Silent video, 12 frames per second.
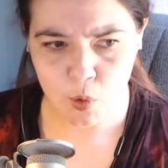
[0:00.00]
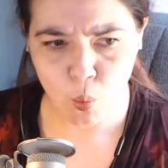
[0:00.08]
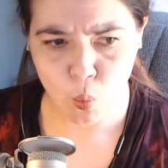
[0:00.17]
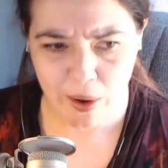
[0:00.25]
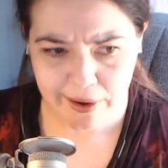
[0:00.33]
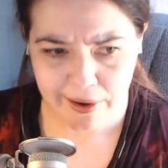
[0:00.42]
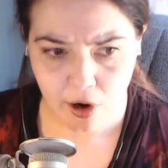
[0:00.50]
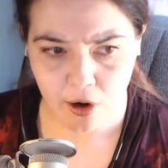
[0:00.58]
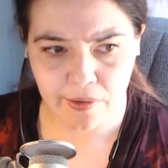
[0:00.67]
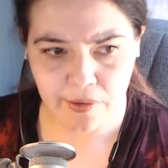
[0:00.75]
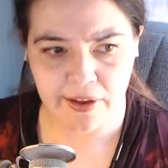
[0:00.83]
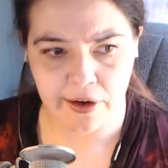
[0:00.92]
where
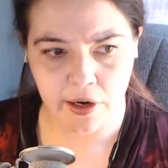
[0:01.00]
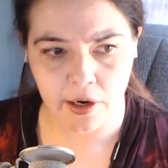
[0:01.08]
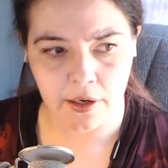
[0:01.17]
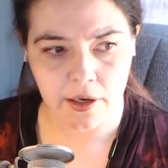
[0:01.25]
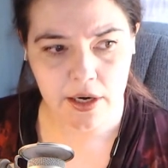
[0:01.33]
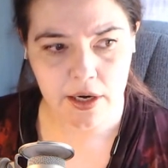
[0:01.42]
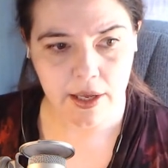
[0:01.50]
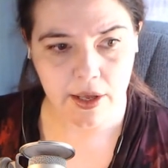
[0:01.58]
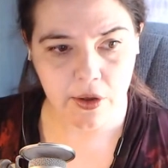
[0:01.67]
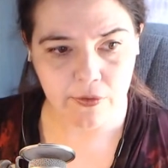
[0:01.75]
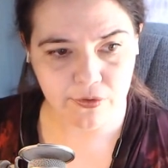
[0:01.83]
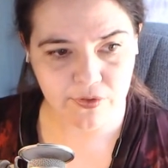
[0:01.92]
are there
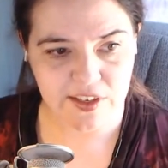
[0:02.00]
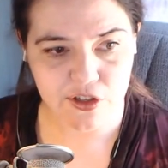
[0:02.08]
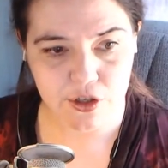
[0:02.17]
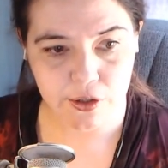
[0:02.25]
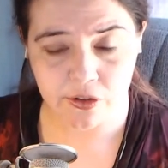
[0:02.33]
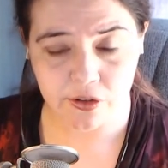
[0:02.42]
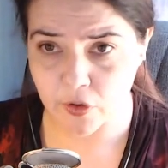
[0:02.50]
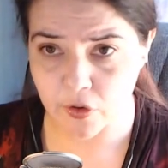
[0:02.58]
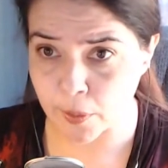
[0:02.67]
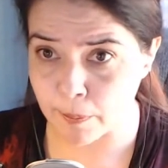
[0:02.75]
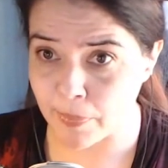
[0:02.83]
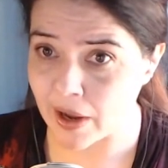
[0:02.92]
features that
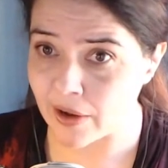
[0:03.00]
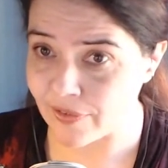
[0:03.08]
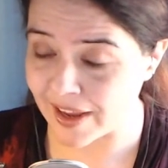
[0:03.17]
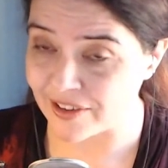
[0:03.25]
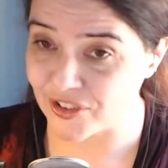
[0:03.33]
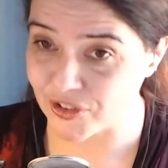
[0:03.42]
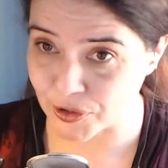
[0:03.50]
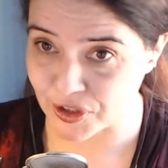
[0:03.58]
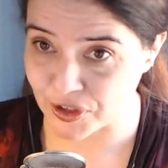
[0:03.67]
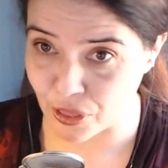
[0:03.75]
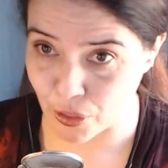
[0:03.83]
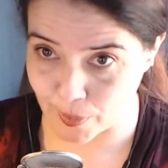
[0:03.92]
are above a
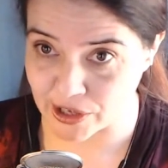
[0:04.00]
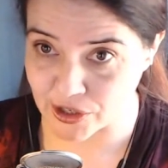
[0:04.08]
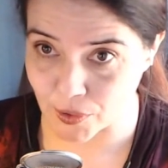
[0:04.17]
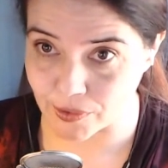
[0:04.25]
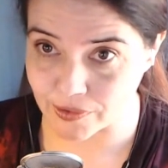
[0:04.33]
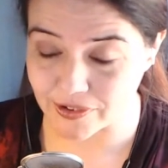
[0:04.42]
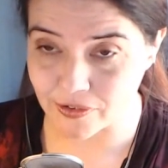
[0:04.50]
certain threshold.